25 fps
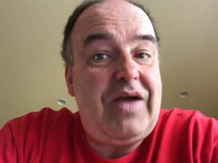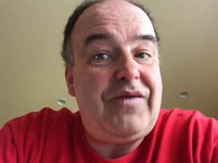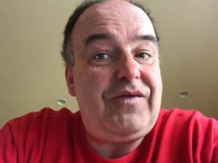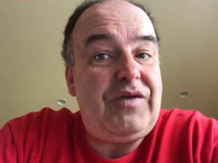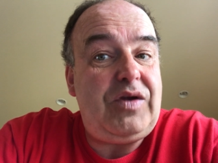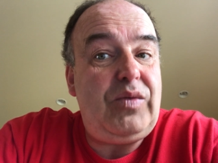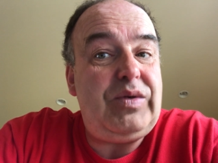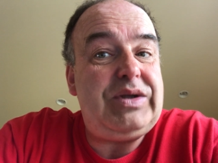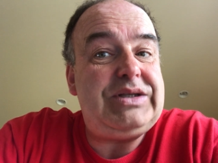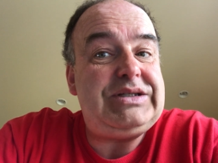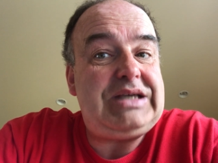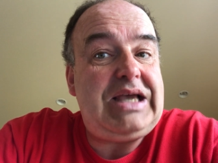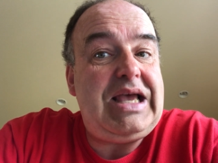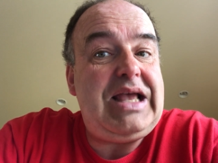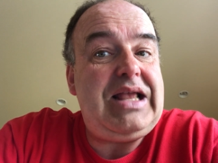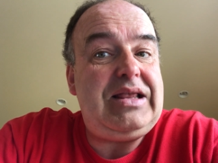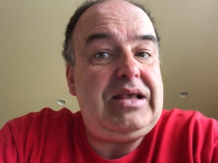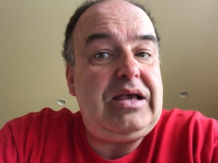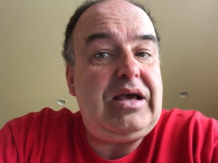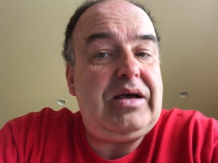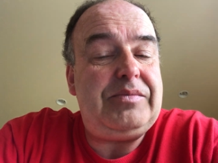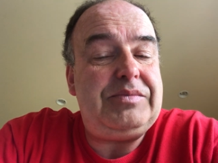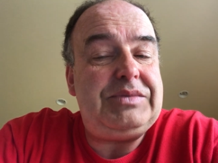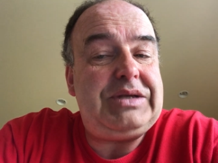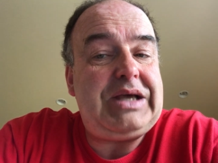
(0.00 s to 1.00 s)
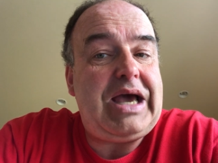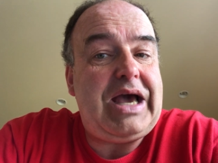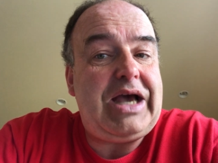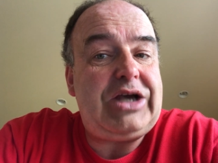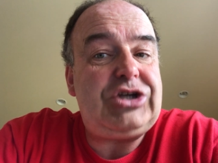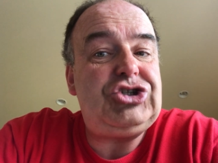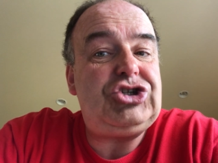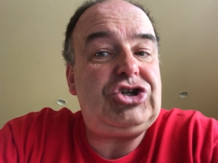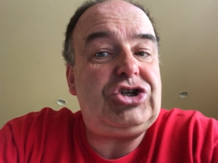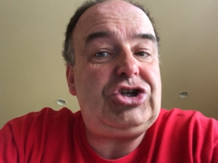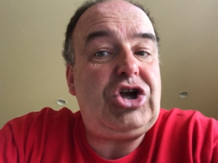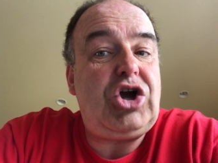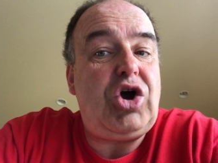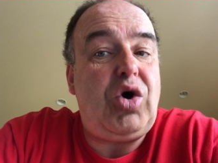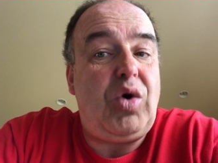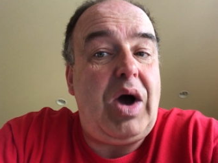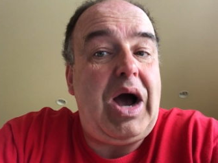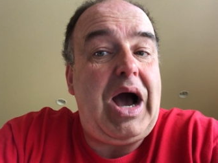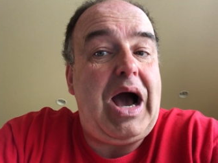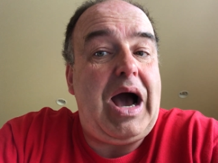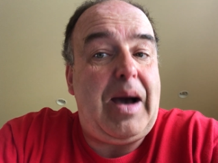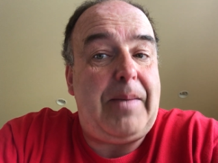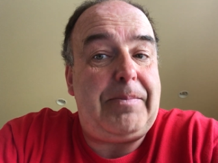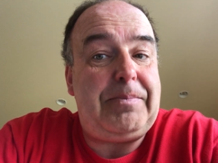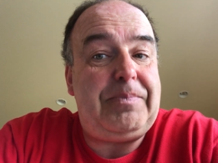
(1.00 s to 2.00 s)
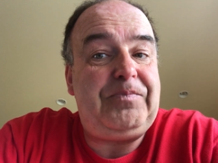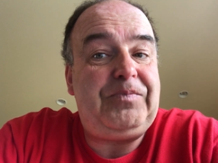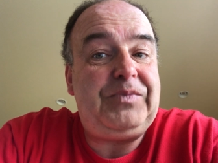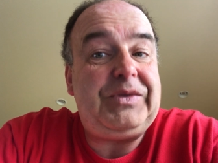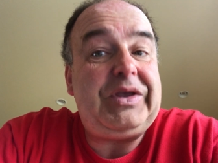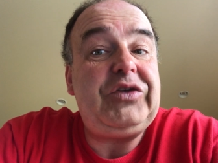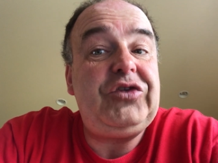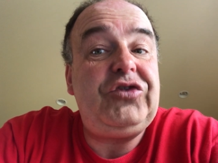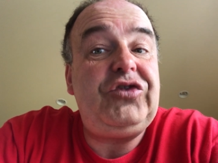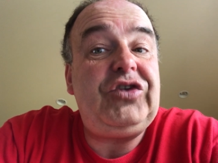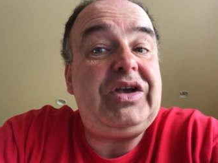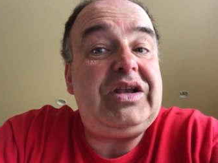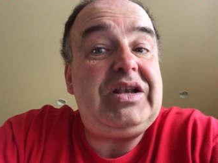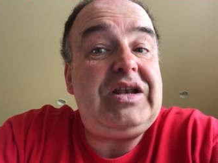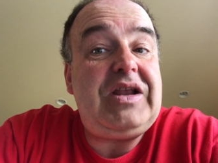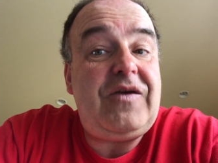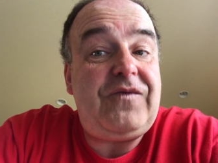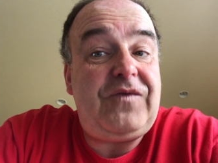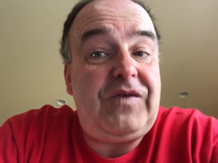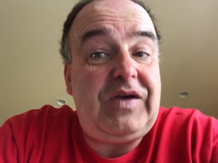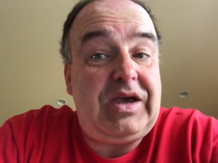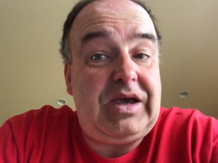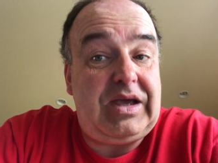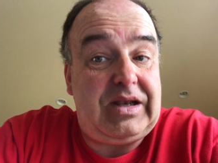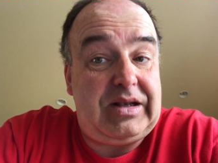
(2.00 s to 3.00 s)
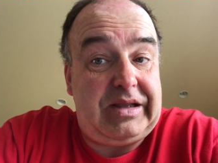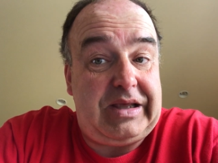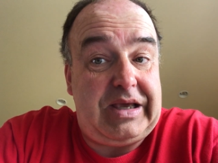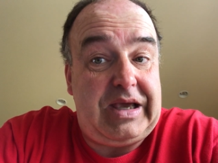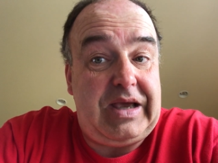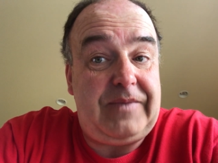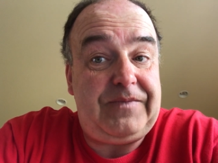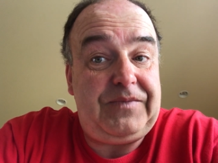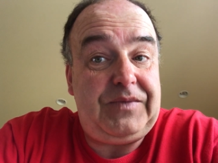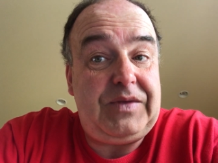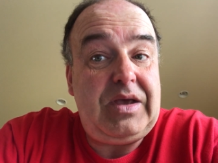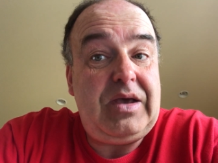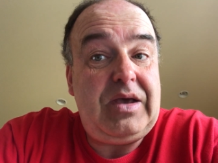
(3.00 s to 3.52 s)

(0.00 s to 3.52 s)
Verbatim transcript: Everyone's income tax should go up significantly.